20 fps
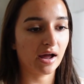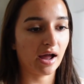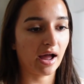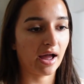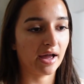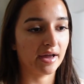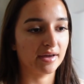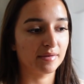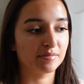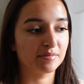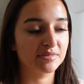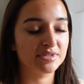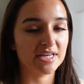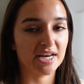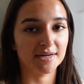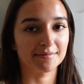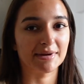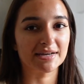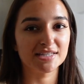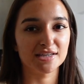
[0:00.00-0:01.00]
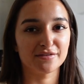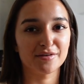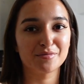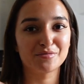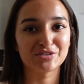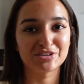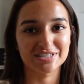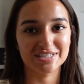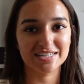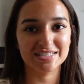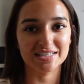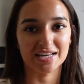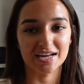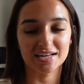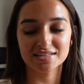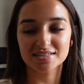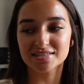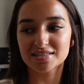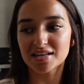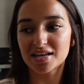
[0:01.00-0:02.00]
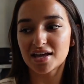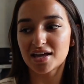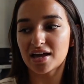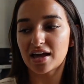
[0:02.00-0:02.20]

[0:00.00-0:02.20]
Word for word: I'm setting myself up for success